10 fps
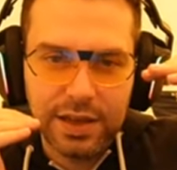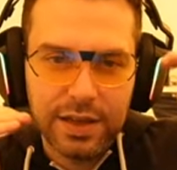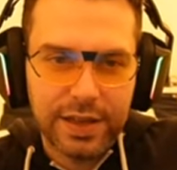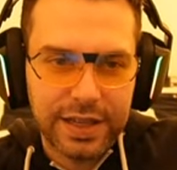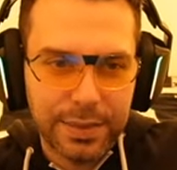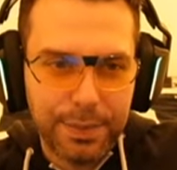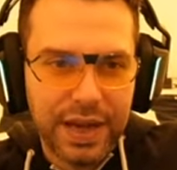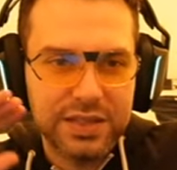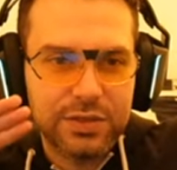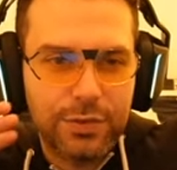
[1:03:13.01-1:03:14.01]
like the
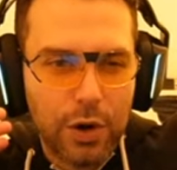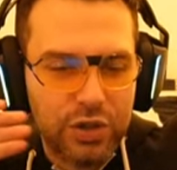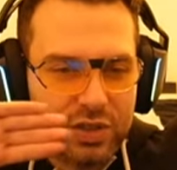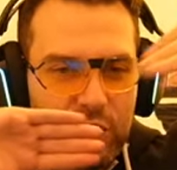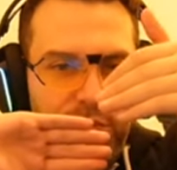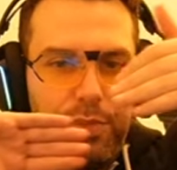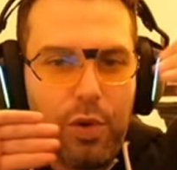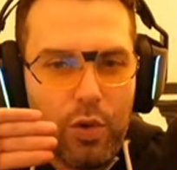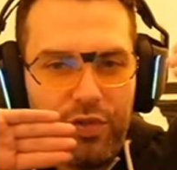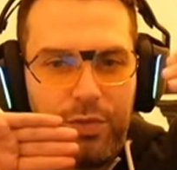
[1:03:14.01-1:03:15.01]
best versions of
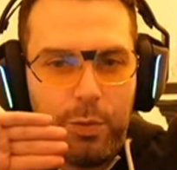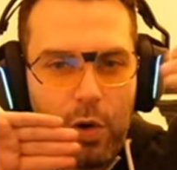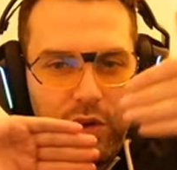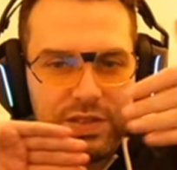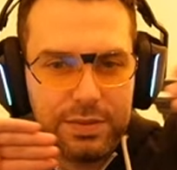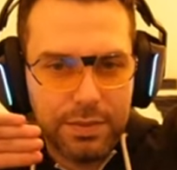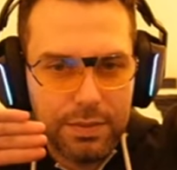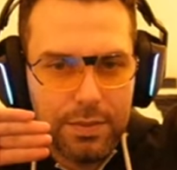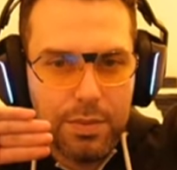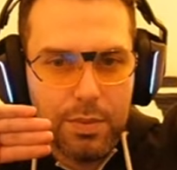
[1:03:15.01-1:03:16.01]
both worlds
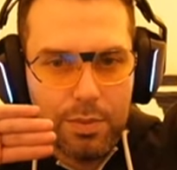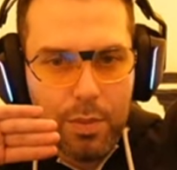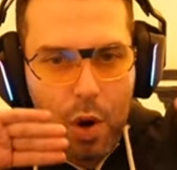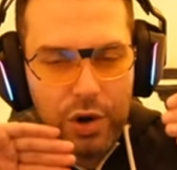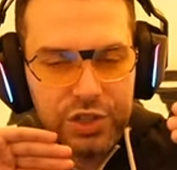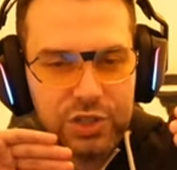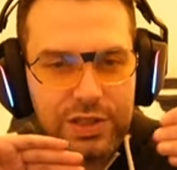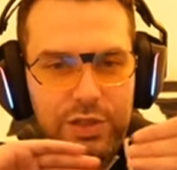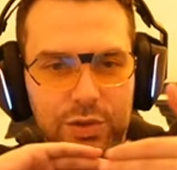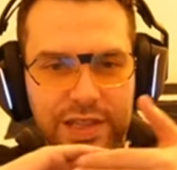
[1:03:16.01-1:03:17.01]
merged
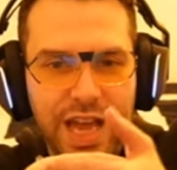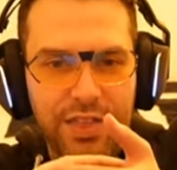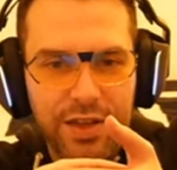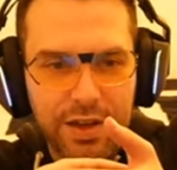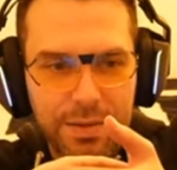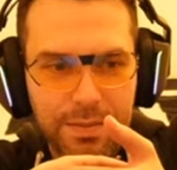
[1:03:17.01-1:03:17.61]
together.